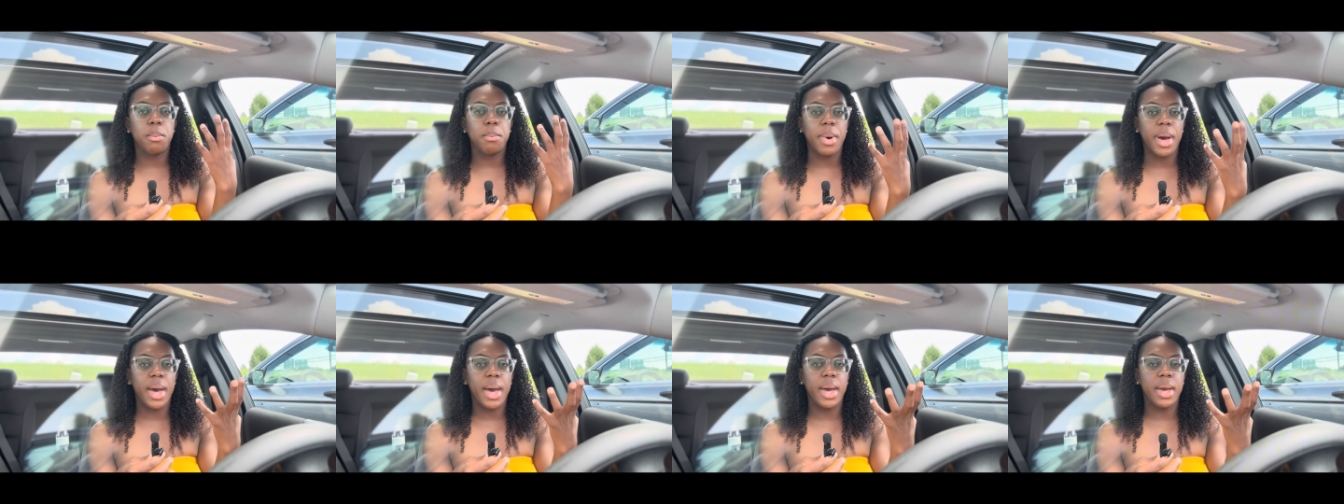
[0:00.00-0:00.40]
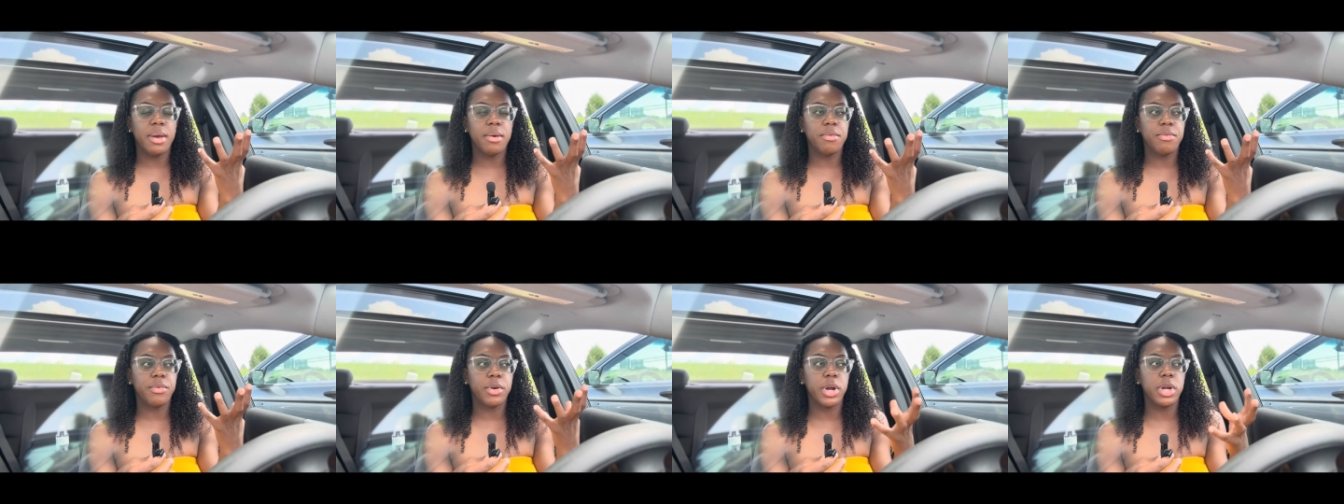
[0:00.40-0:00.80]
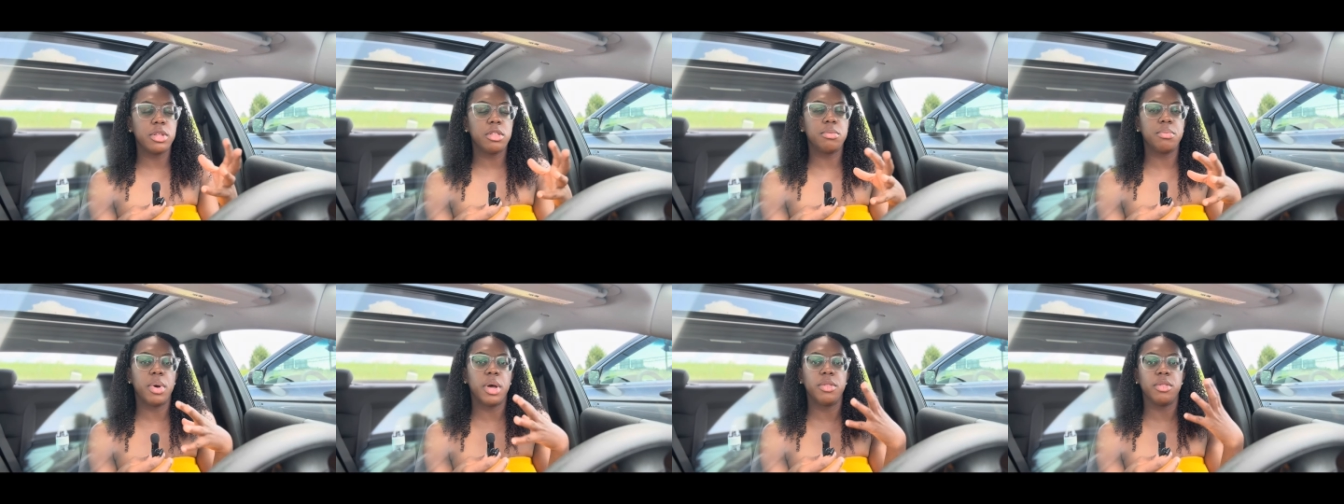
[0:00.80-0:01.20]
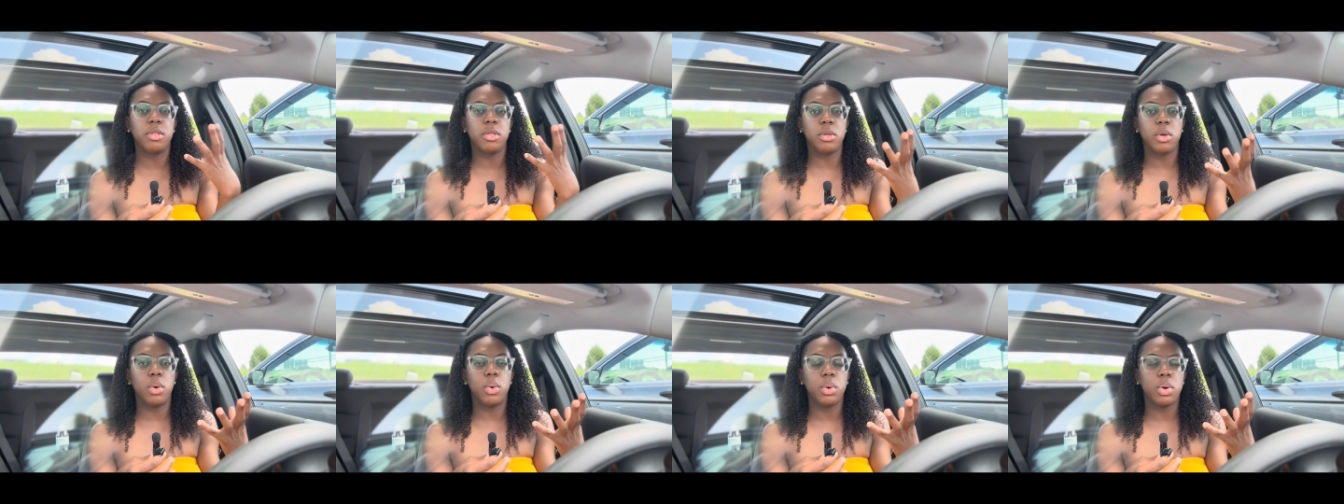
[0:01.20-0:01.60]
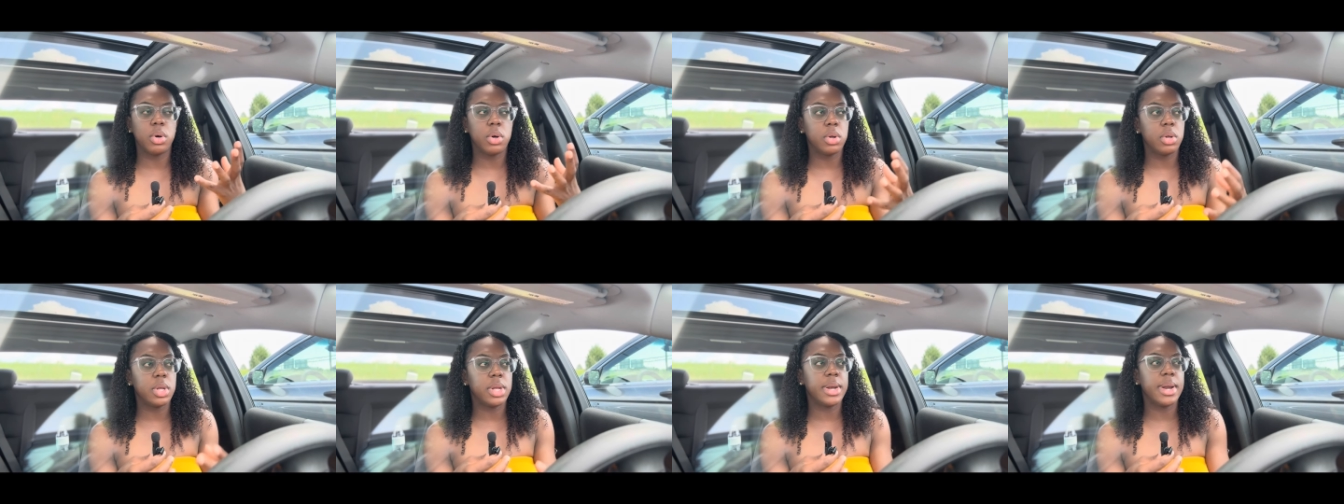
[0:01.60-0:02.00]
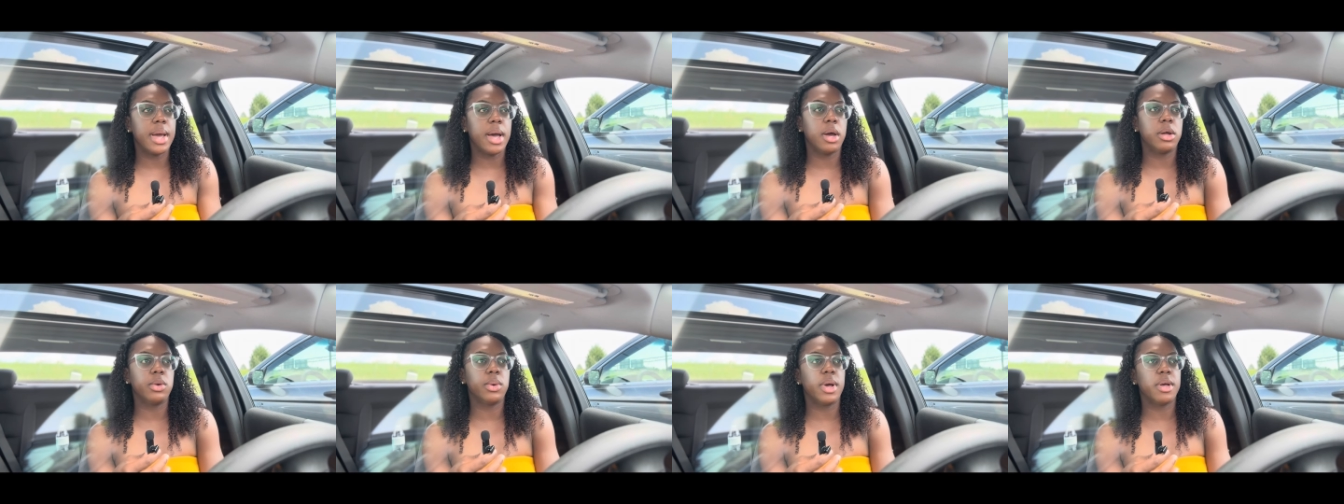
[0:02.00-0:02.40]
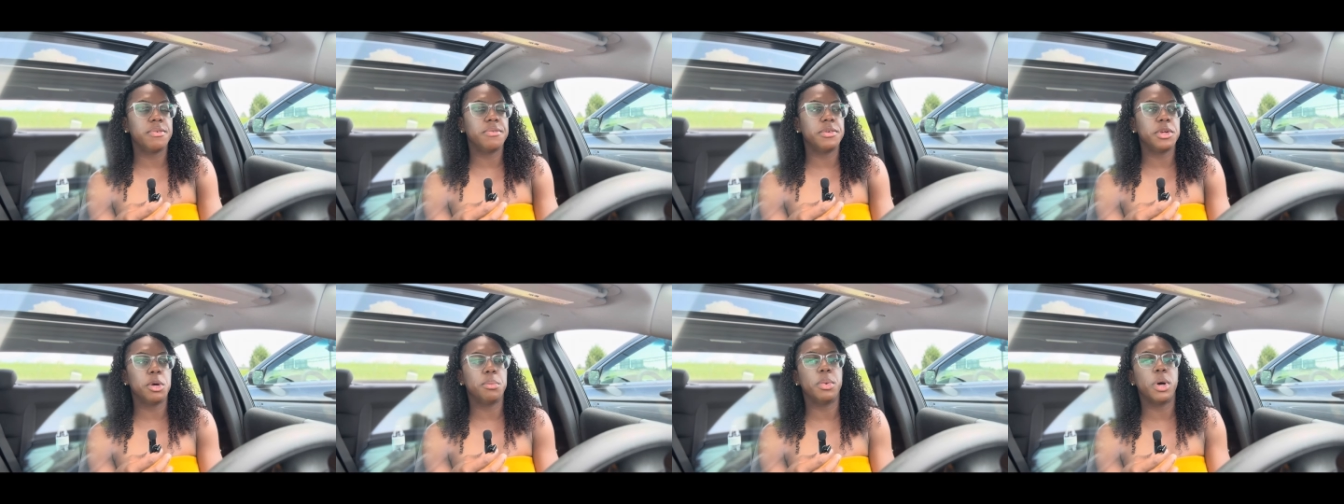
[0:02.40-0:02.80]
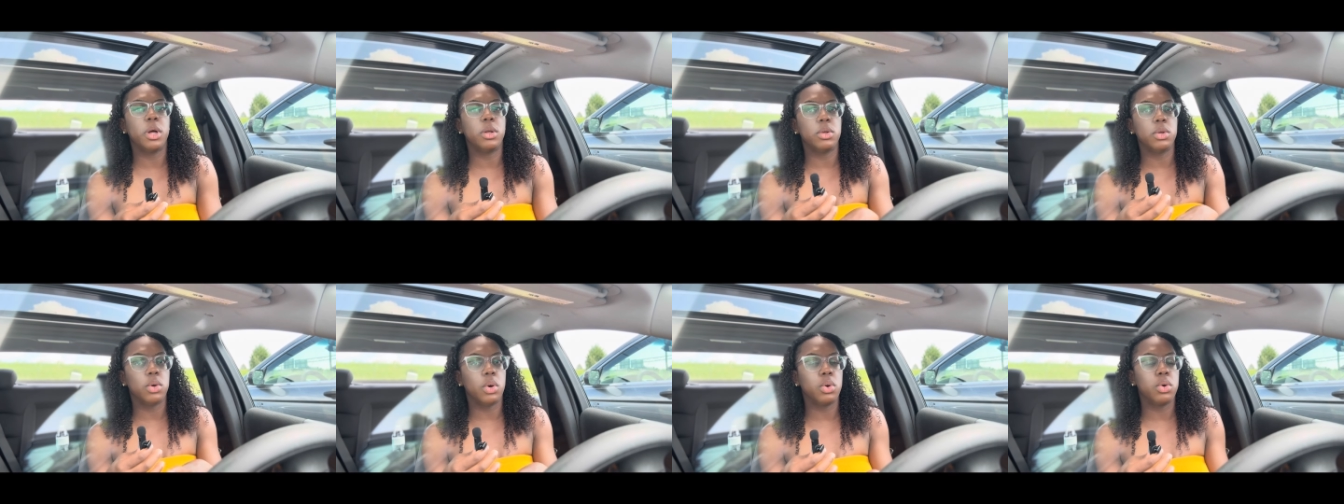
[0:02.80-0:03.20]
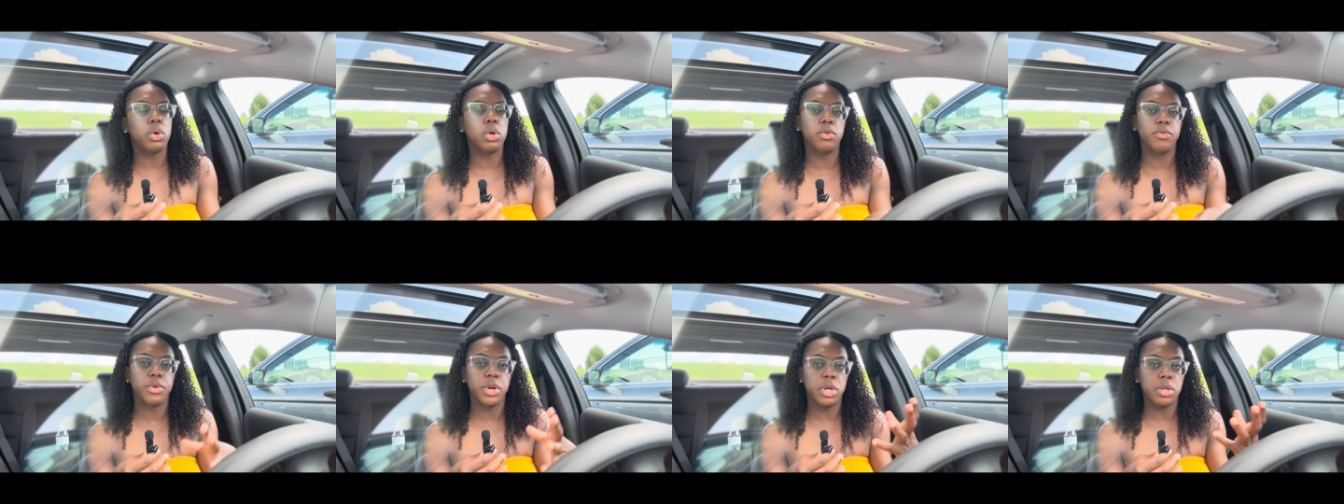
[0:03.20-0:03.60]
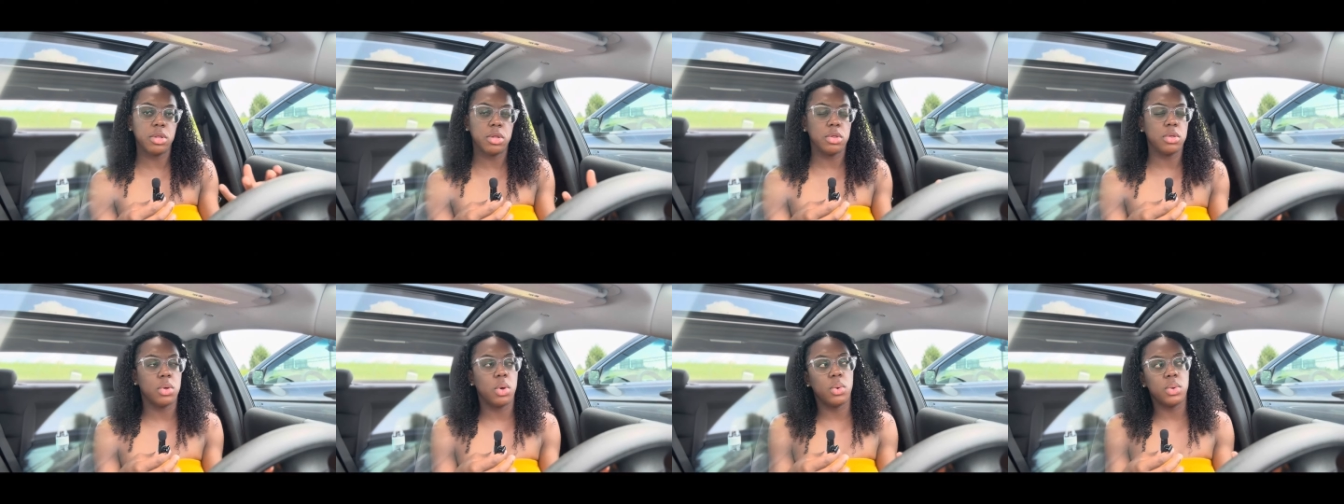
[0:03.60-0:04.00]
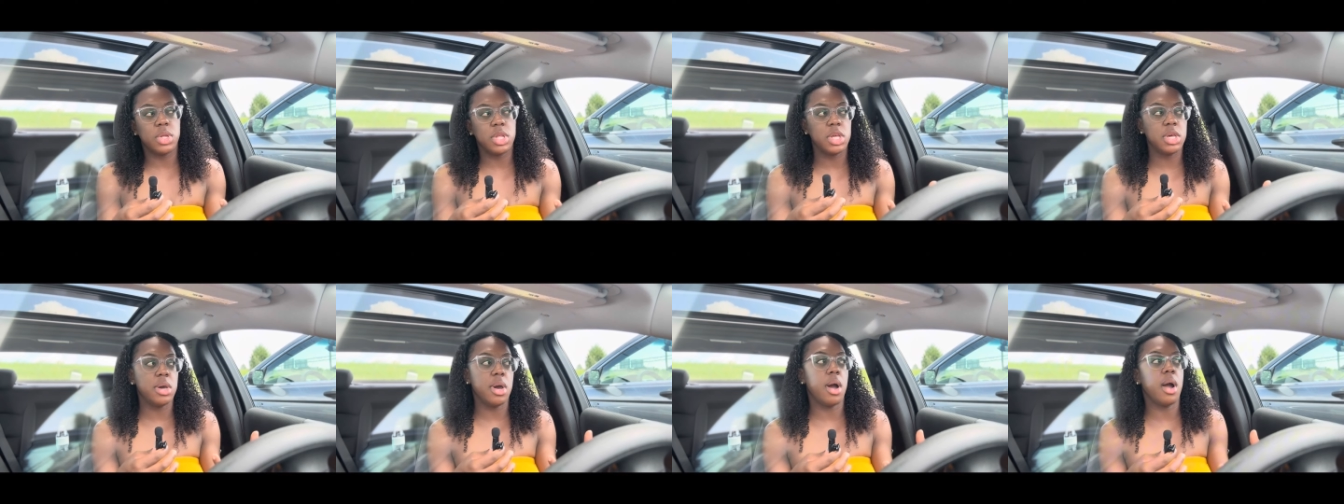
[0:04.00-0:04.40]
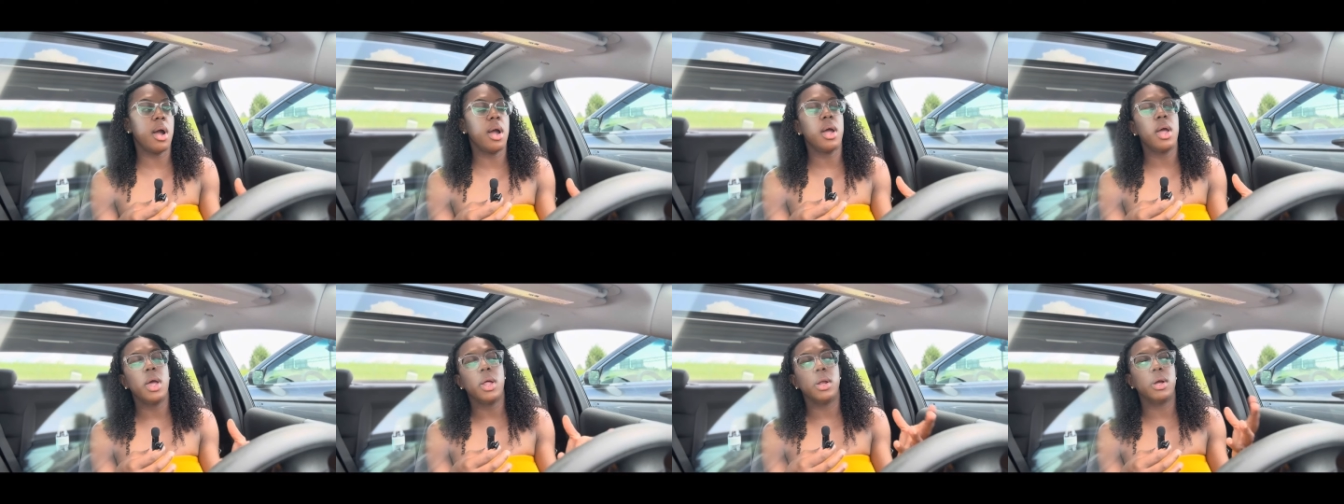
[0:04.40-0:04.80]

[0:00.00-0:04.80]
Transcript: my first month local and how do I feel about local versus OTR.